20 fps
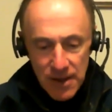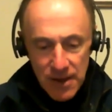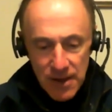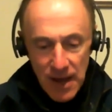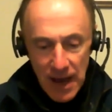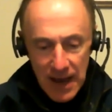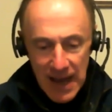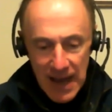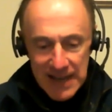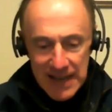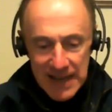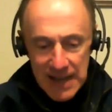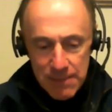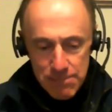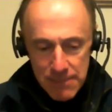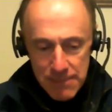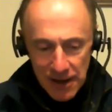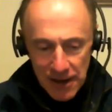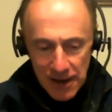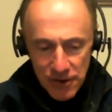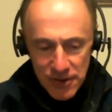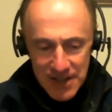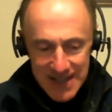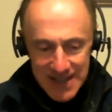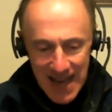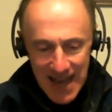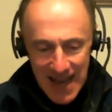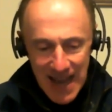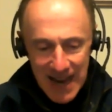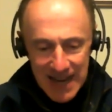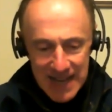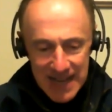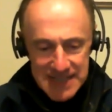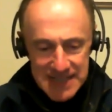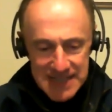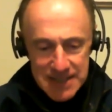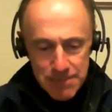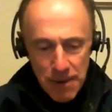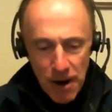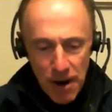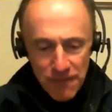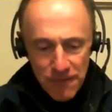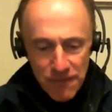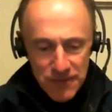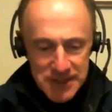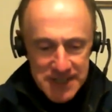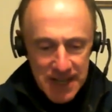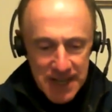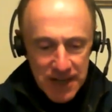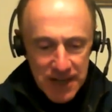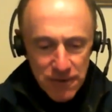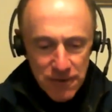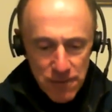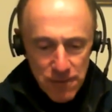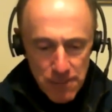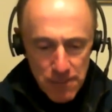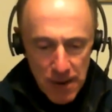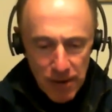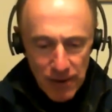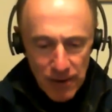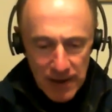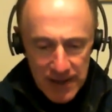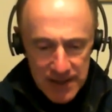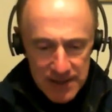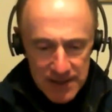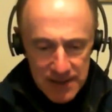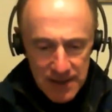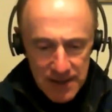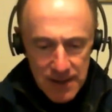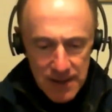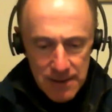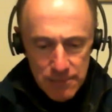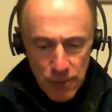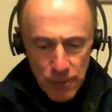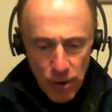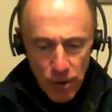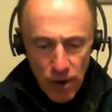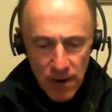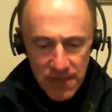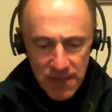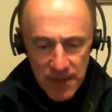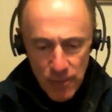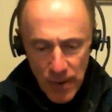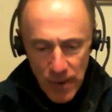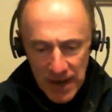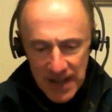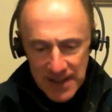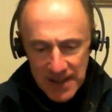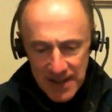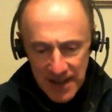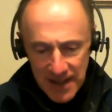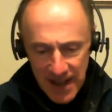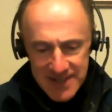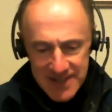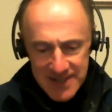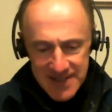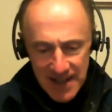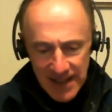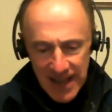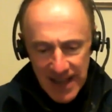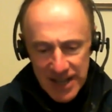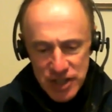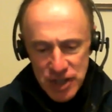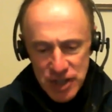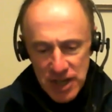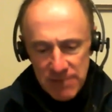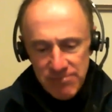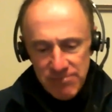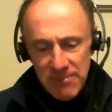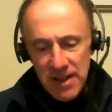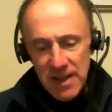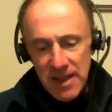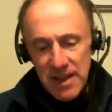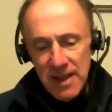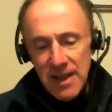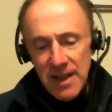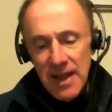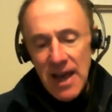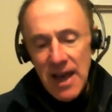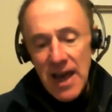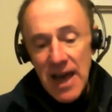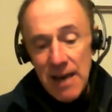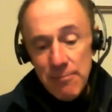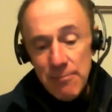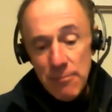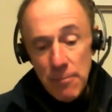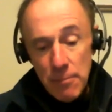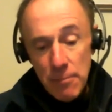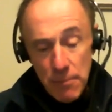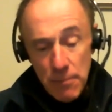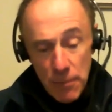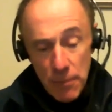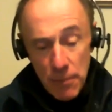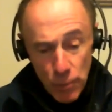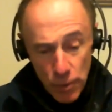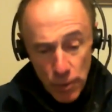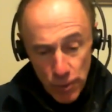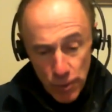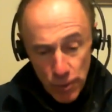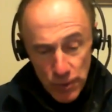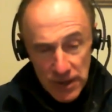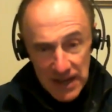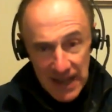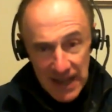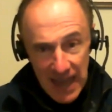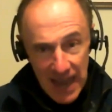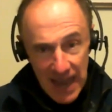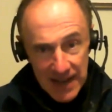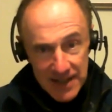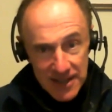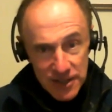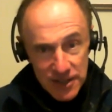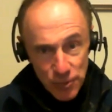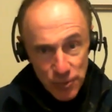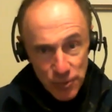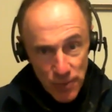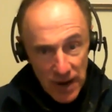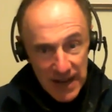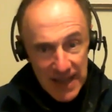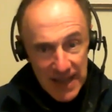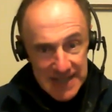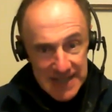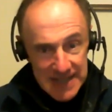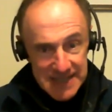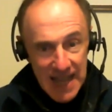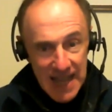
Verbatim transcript: a guy named Millard Tidings, a powerful senator from Maryland. McCarthy went in the next election, recruited a candidate to run against